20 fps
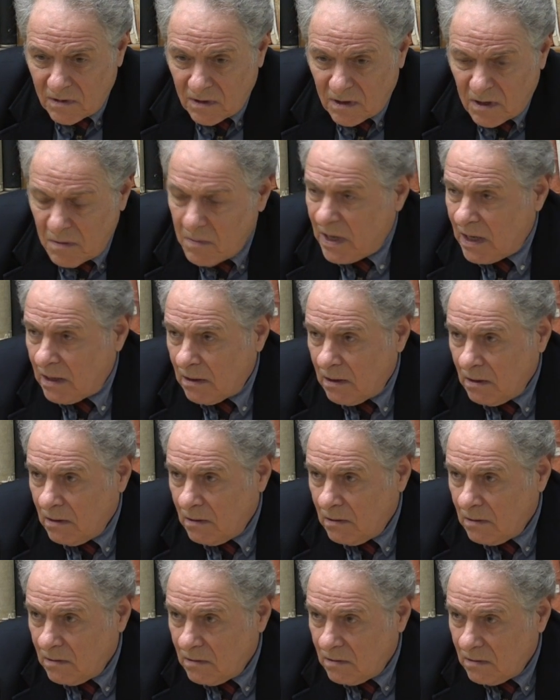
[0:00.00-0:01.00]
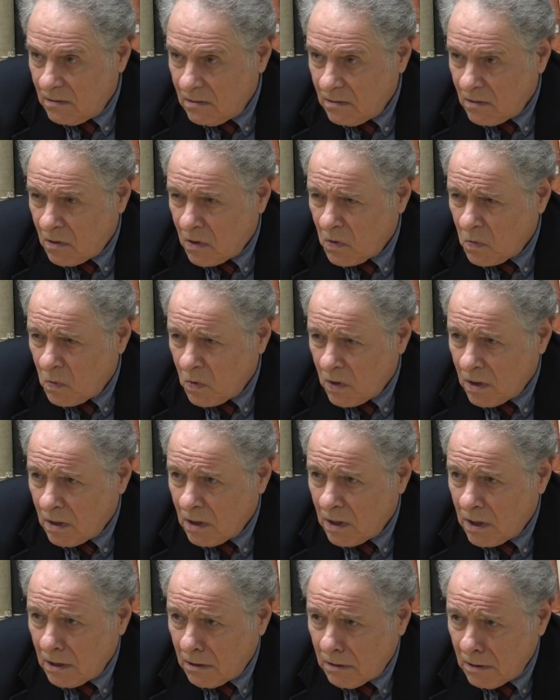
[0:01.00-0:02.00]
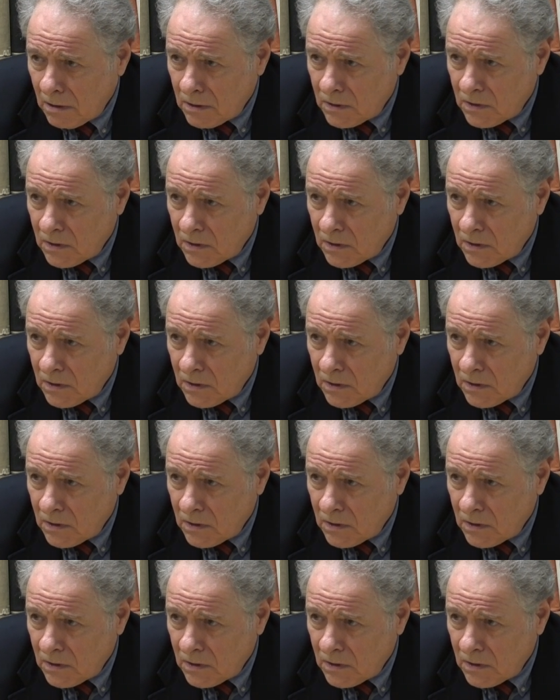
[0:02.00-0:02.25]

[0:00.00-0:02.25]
demanding, hard work kind of things.